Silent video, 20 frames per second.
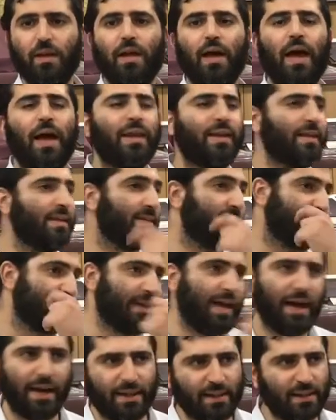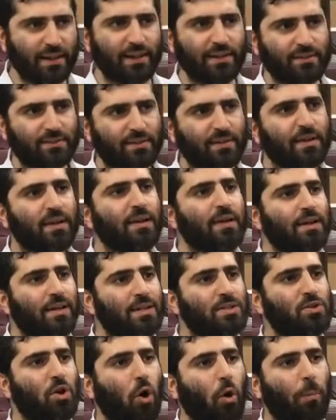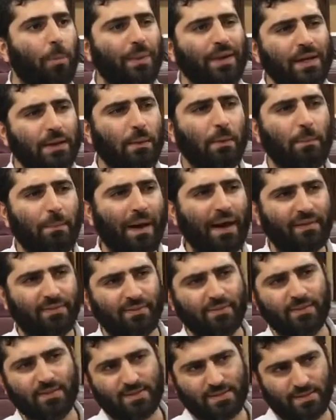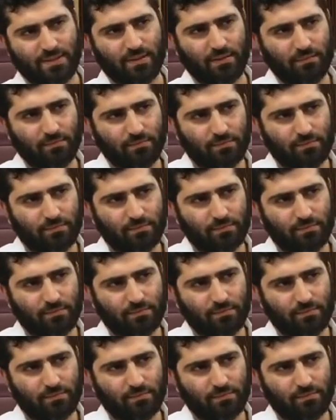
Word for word: and he's silent, he's opening a path in the sea.